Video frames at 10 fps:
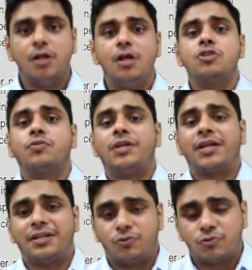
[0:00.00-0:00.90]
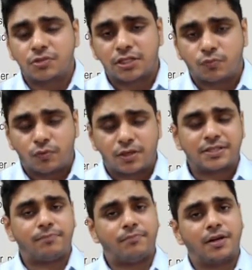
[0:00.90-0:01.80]
So they can use these words
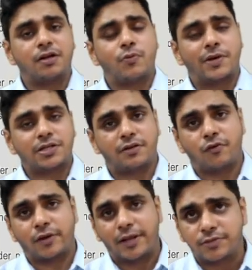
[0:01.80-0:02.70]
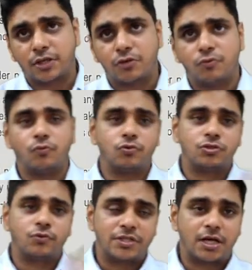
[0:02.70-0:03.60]
and make a question for
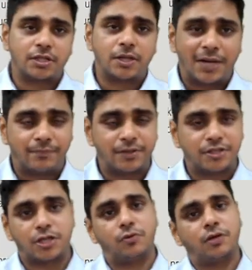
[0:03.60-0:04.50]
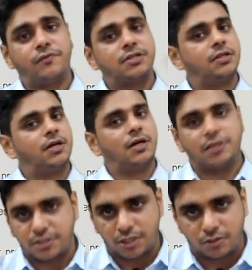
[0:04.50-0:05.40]
MCQ, which are the primary stakeholder, which are the
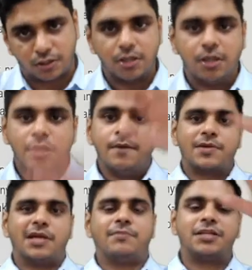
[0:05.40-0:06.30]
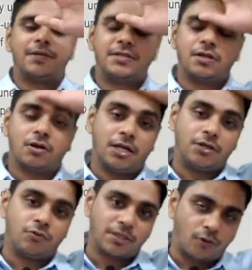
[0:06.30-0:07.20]
other stakeholder. Primary is basically a client
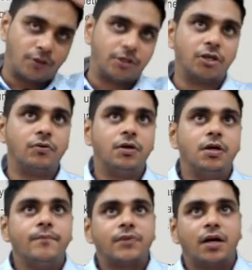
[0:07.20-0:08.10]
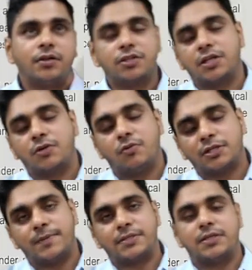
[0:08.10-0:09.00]
who is appointing you. Other stakeholder
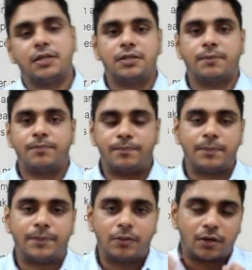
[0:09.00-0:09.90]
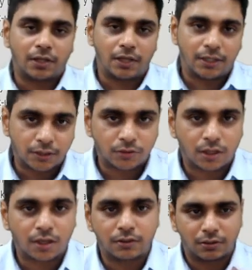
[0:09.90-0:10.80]
is basically the people who are related to
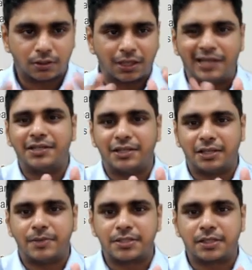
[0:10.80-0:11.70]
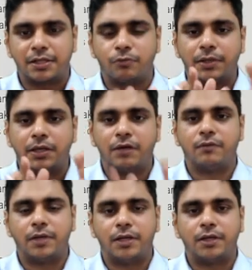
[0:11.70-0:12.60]
the entity. Basically, it could be
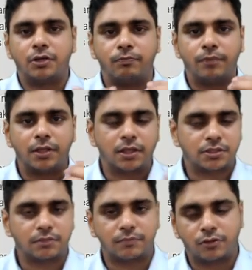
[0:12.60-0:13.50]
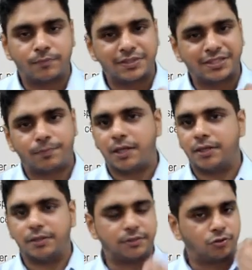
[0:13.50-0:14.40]
government, it could be customer, it could be
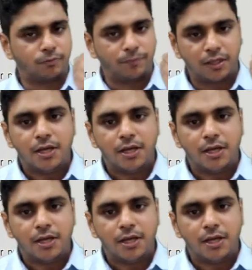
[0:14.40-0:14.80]
suppliers, it could be